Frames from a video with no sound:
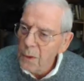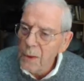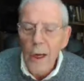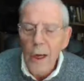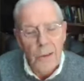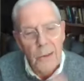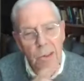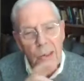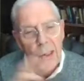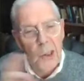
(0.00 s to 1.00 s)
without
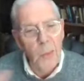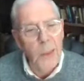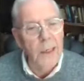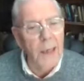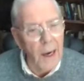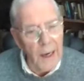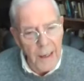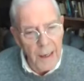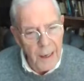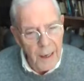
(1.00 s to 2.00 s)

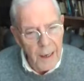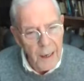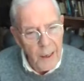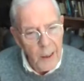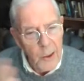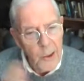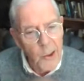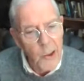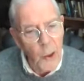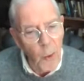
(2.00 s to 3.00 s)
speaking
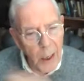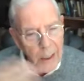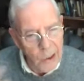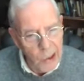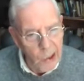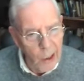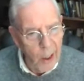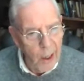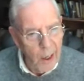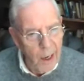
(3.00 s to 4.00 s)
Jewish
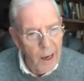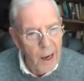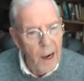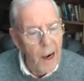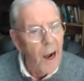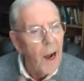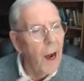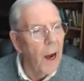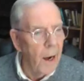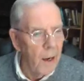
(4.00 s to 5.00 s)

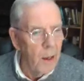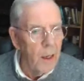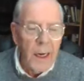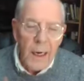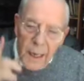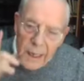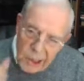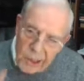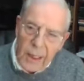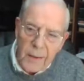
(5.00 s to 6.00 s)
Huh.
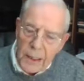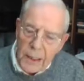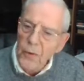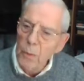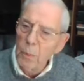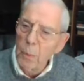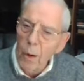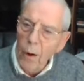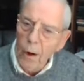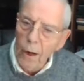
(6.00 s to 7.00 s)
Listen to this from
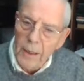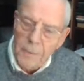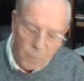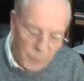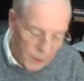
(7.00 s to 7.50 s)
Paul